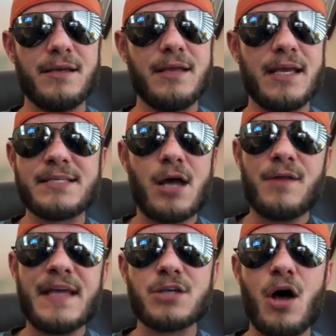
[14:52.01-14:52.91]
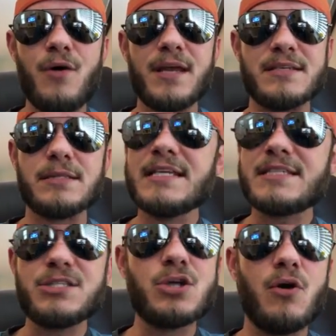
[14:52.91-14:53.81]
That's all it is.
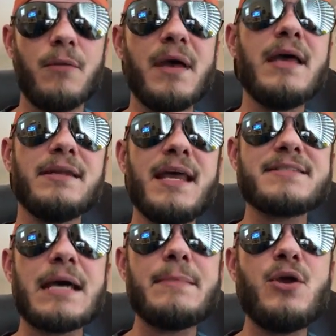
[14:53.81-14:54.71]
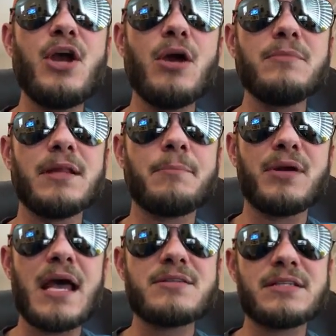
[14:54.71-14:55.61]
Listen to him. Next time you hear him
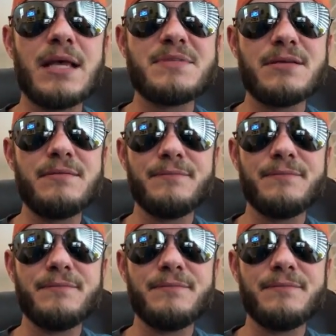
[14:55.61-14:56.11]
pronounce Clemson,